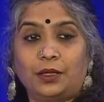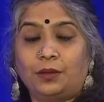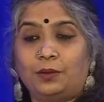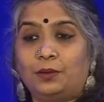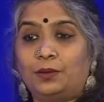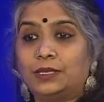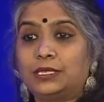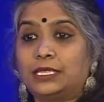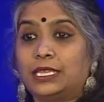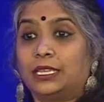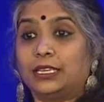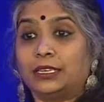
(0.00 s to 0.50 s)

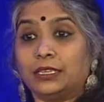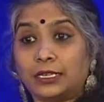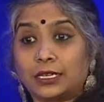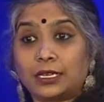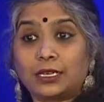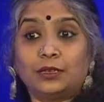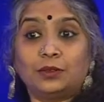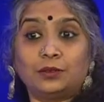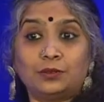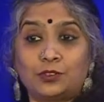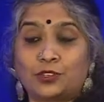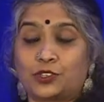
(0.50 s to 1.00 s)
was
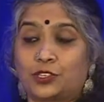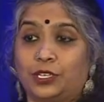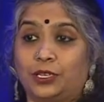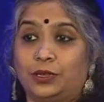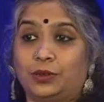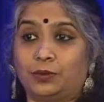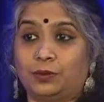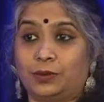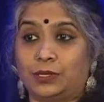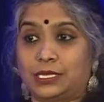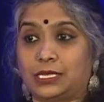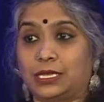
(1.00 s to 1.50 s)

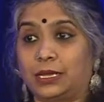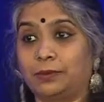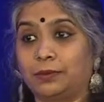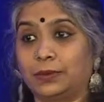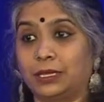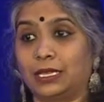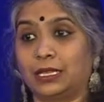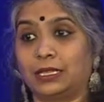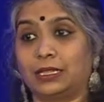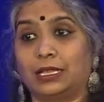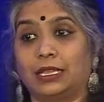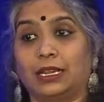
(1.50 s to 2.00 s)
inclusion was
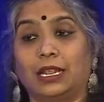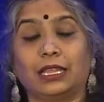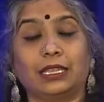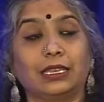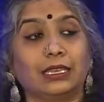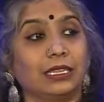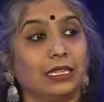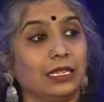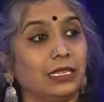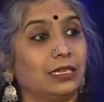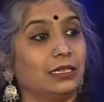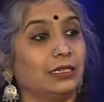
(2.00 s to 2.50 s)
something that I
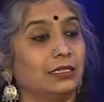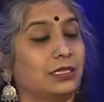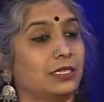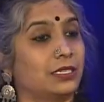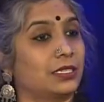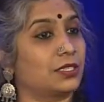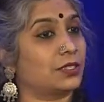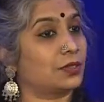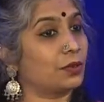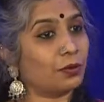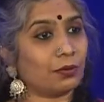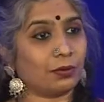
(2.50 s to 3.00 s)
needed
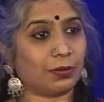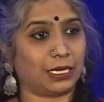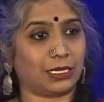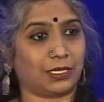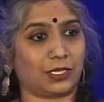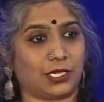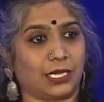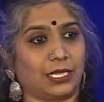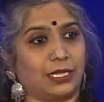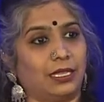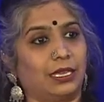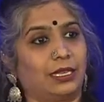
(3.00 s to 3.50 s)
so
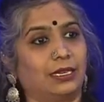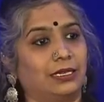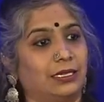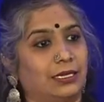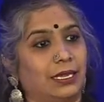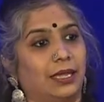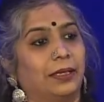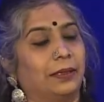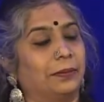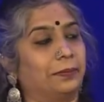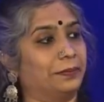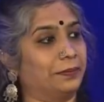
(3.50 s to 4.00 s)
much at that
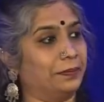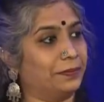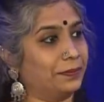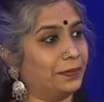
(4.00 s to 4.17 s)
time.